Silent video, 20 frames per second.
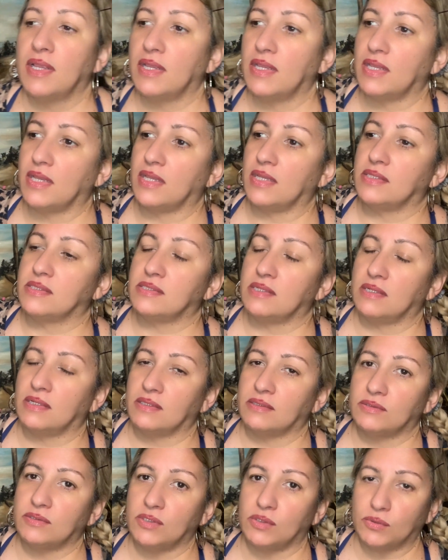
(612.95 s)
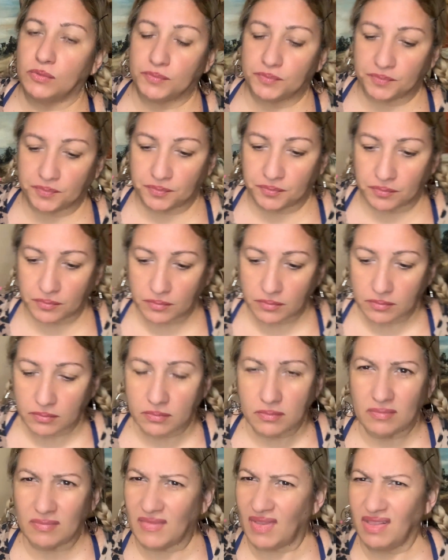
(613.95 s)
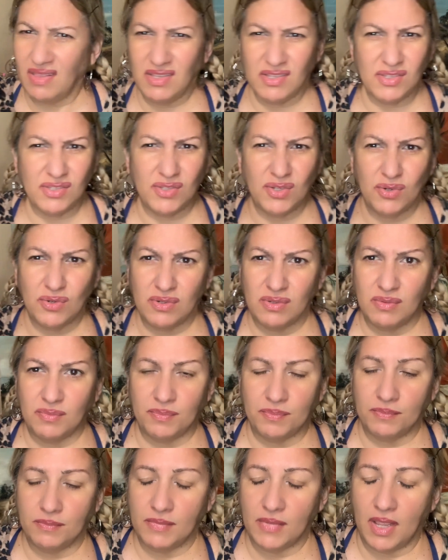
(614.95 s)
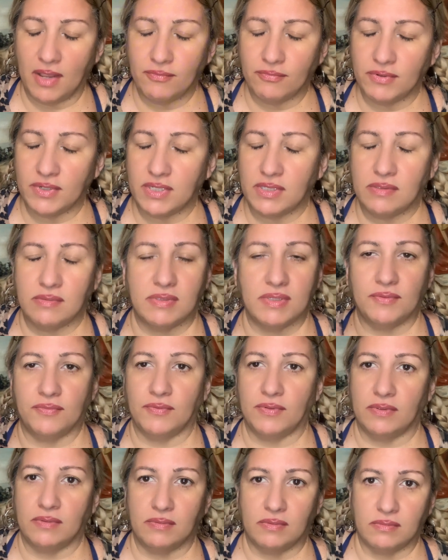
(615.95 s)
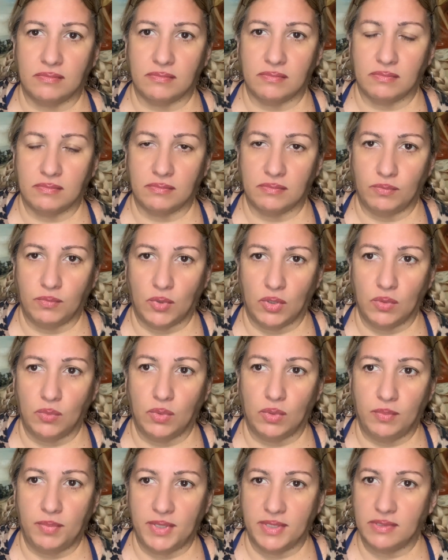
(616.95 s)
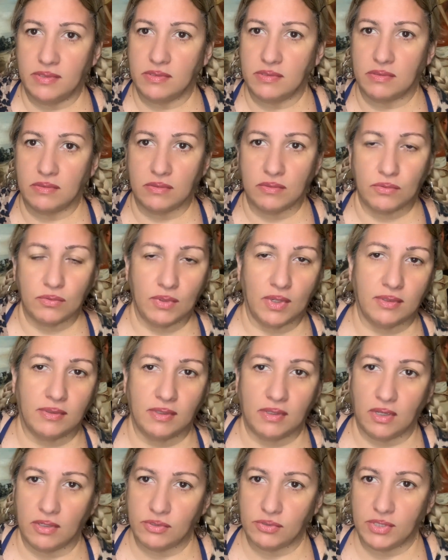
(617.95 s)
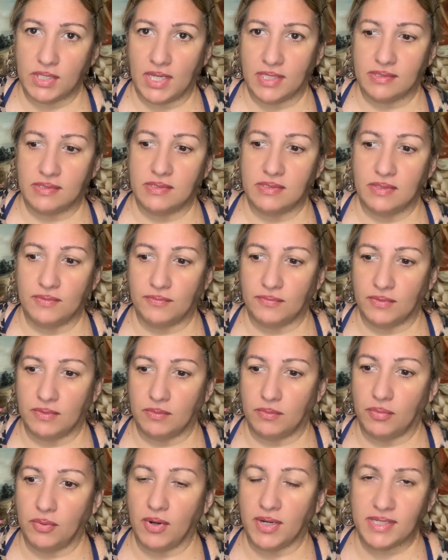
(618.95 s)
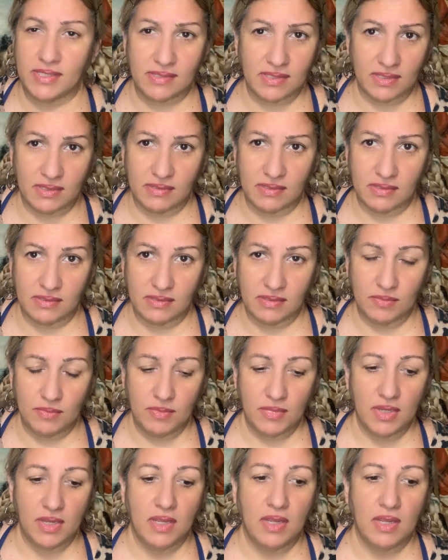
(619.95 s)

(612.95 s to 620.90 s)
And so there's a certain, every different Goodwill bins throughout the country has a different pricing system.